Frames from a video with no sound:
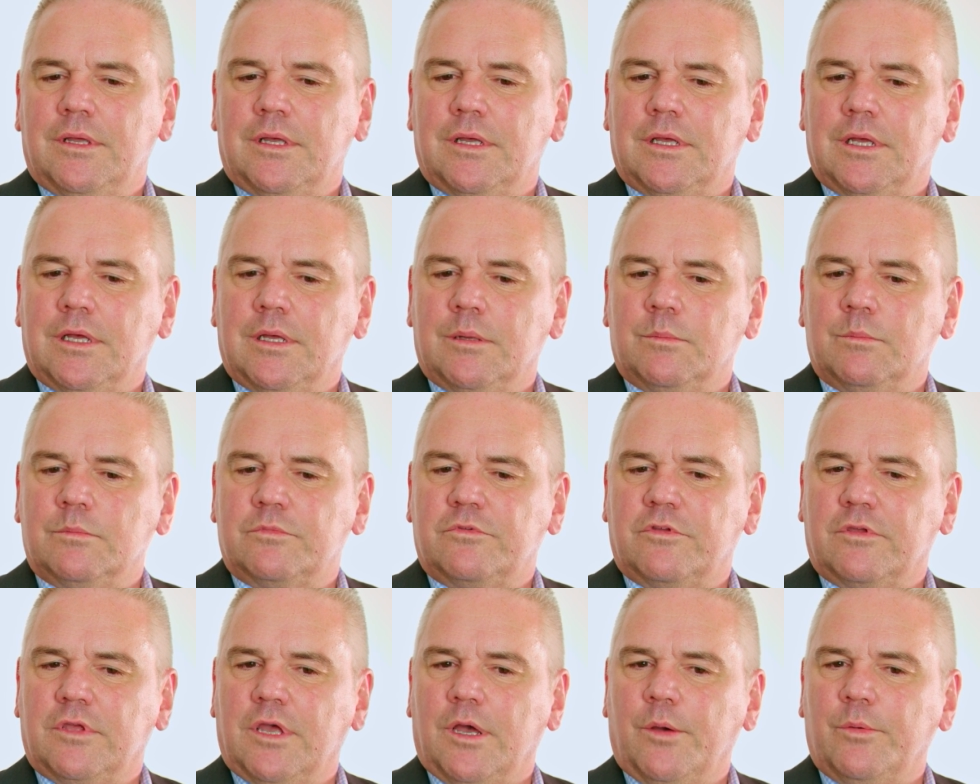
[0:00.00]

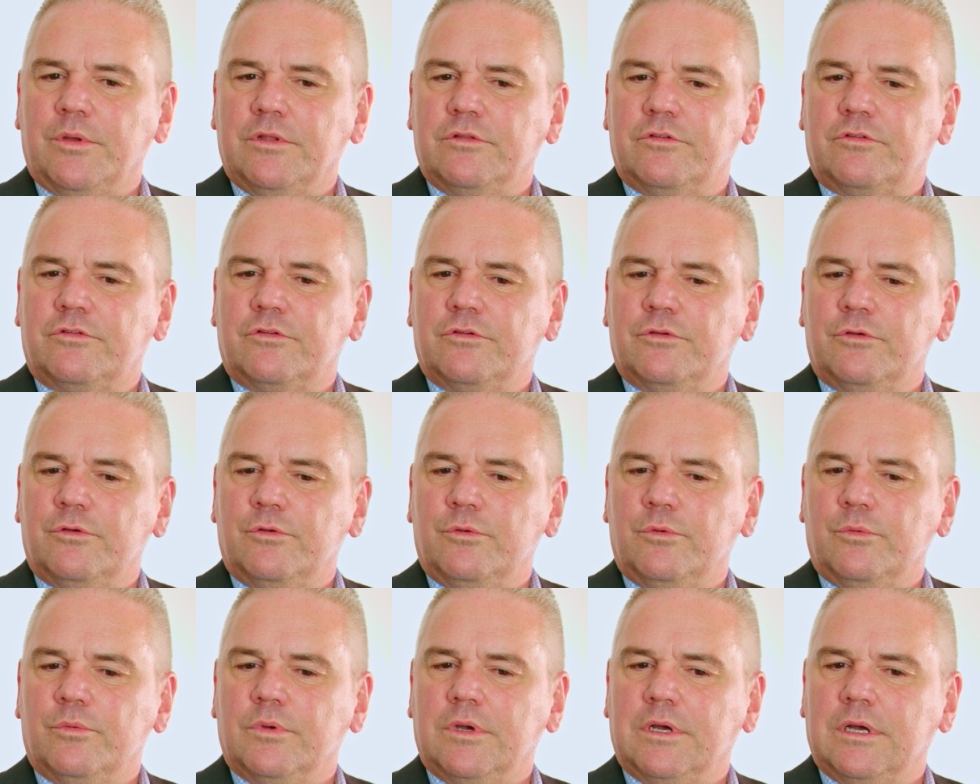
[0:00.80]
to go
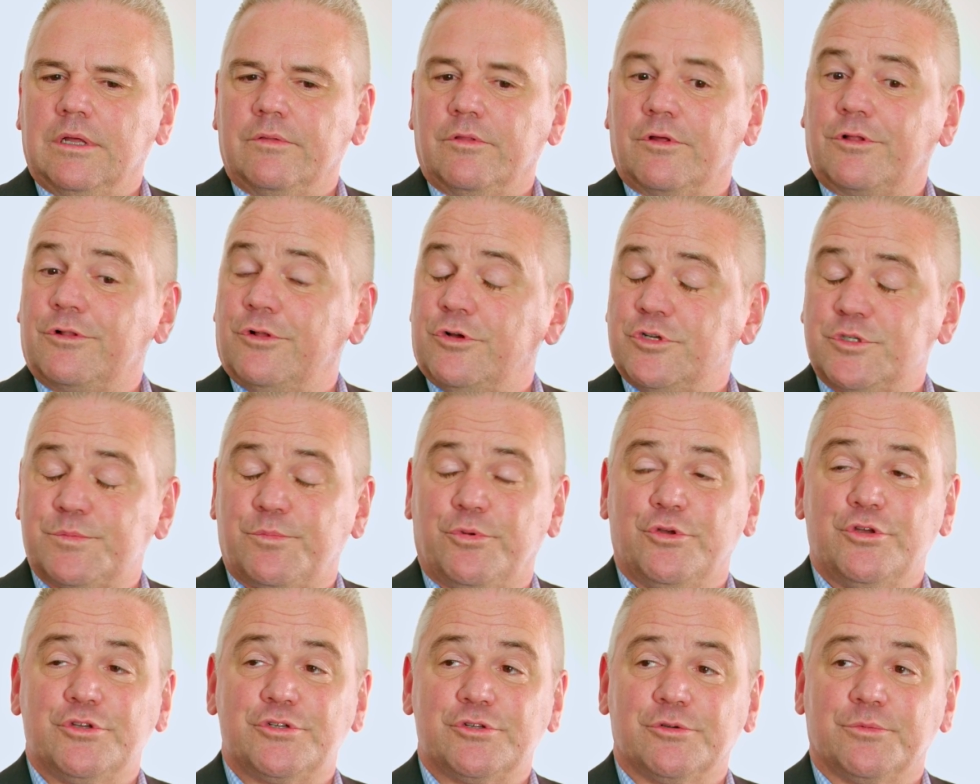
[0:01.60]
into the close
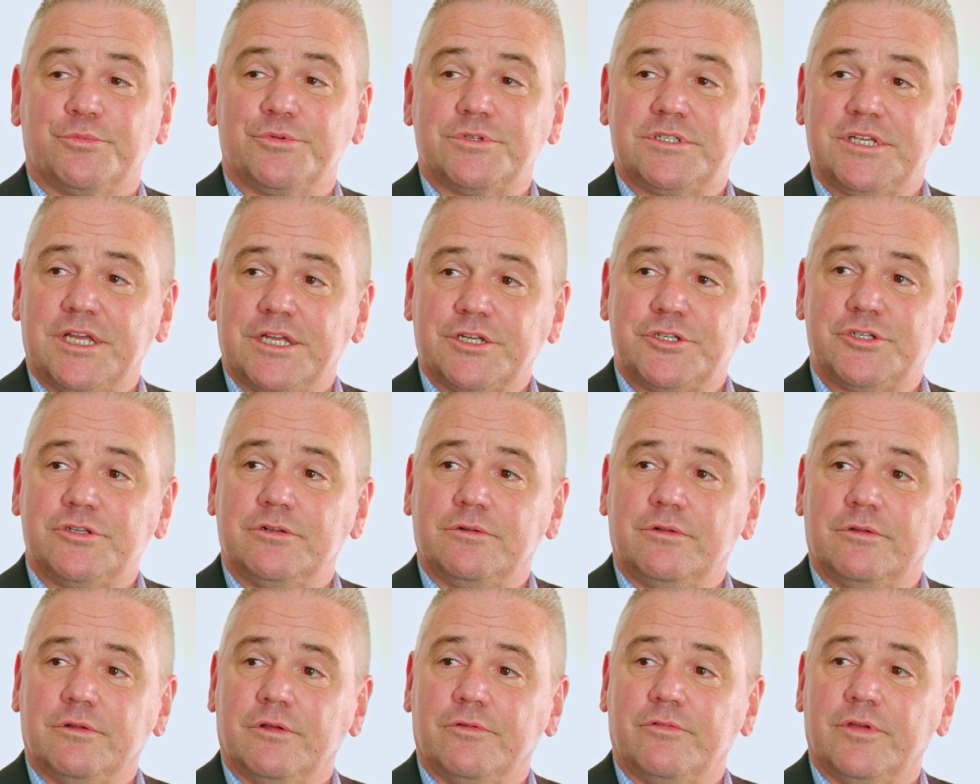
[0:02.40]
personal
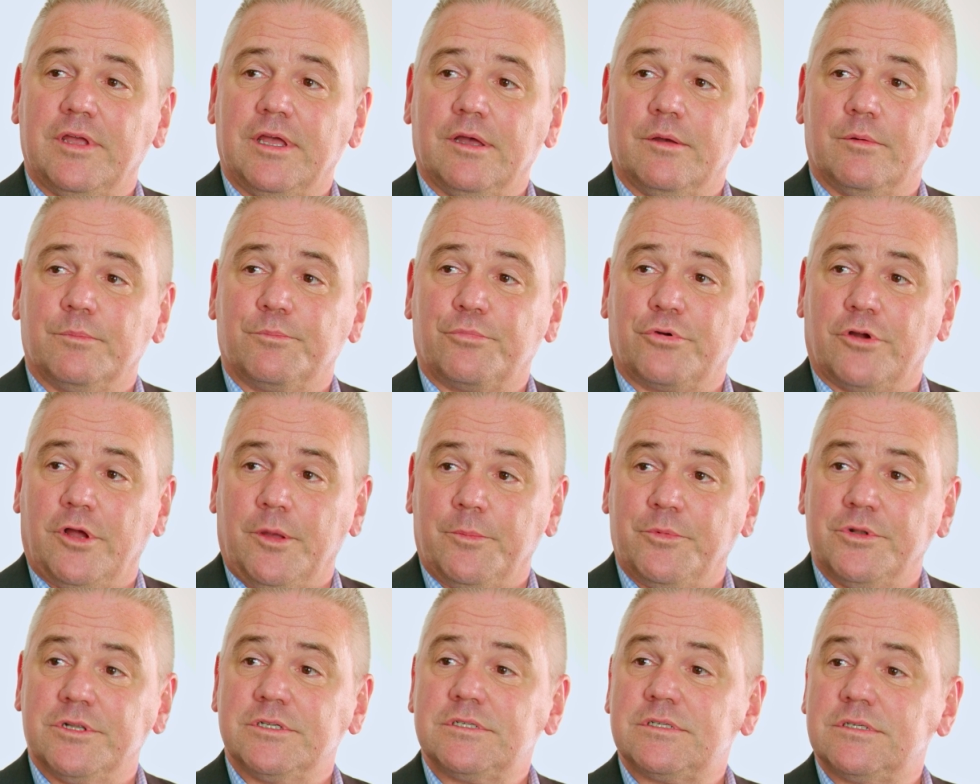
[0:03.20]
protection of our
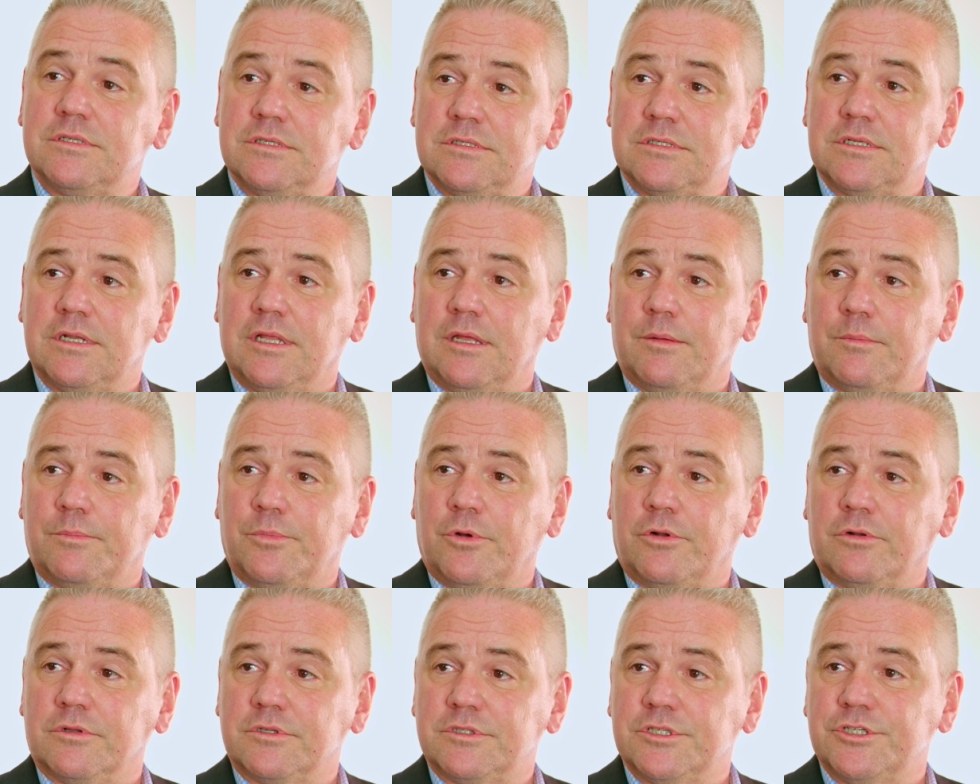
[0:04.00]
prime ministers and our
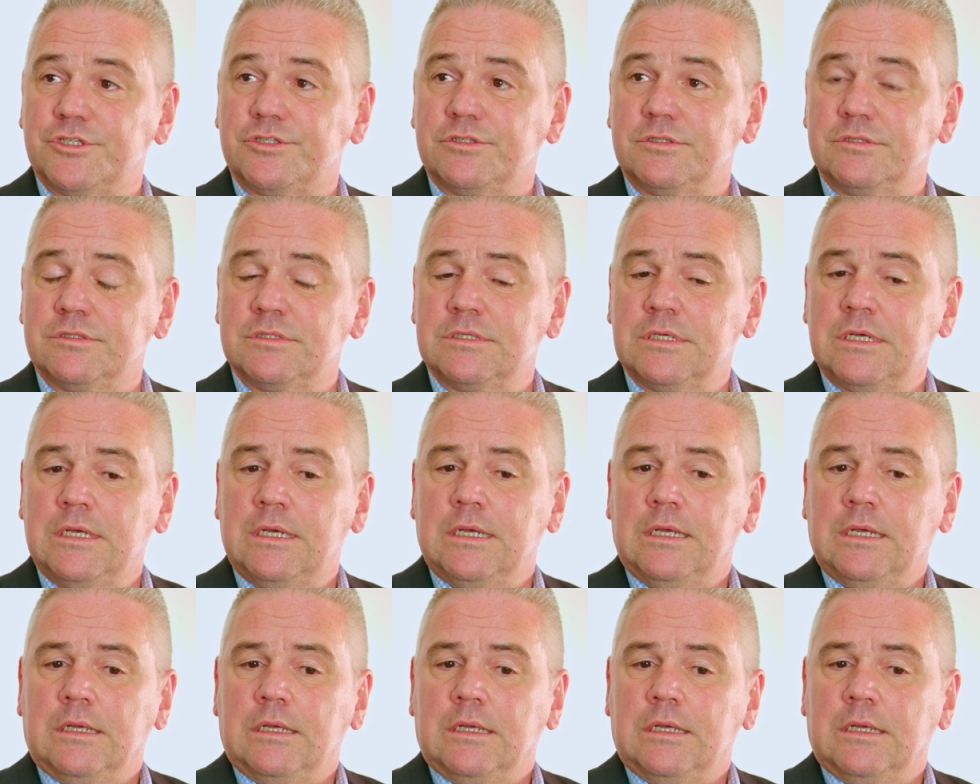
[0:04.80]
politicians